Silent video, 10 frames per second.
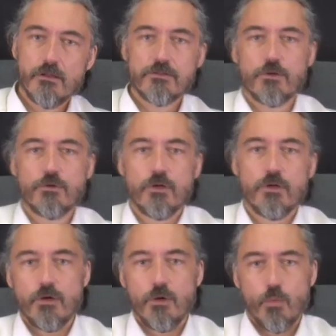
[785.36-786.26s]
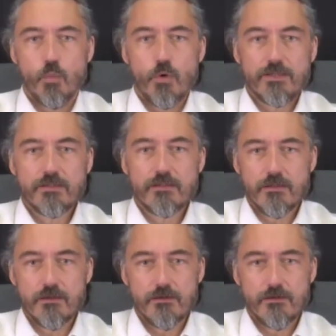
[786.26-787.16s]
So one
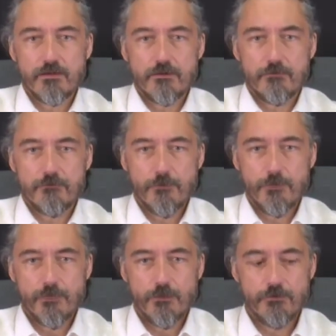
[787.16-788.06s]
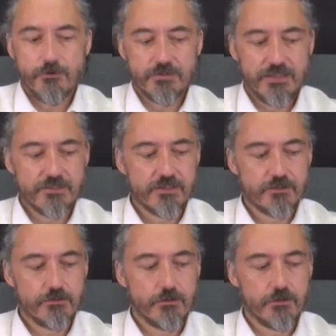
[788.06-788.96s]

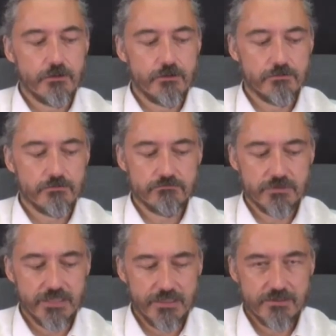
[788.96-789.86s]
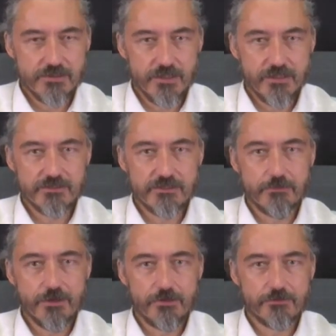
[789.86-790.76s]
foundational teaching is
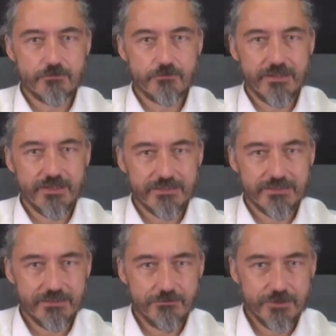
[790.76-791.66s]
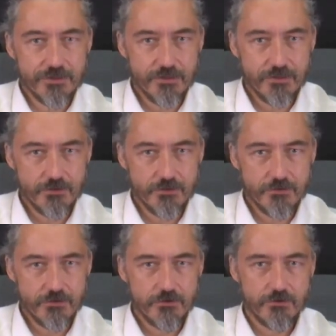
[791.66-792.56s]
about reactivity
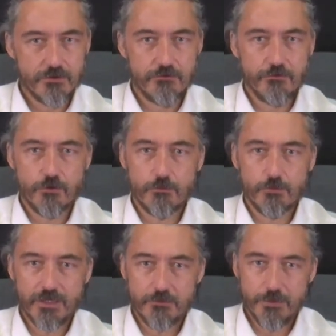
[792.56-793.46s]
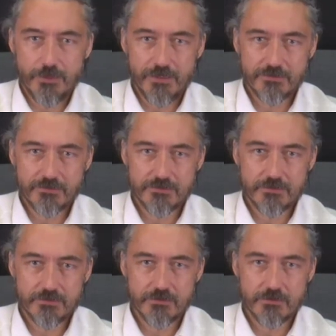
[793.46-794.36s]
informed by the past
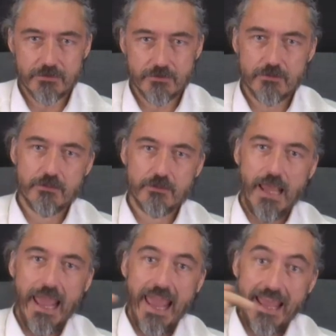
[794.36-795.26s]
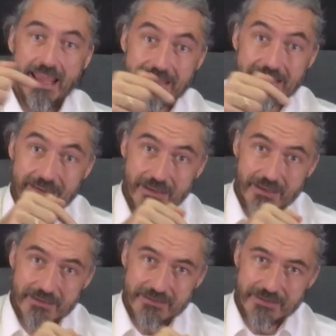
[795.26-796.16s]
and
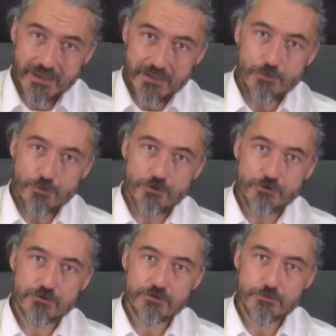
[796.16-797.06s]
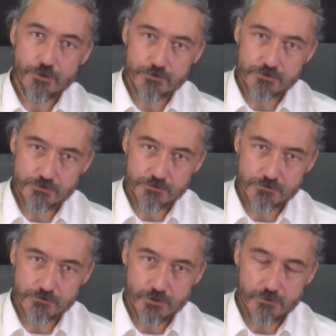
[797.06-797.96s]
a signpost to
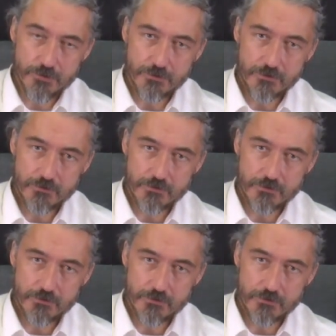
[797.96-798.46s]
trauma,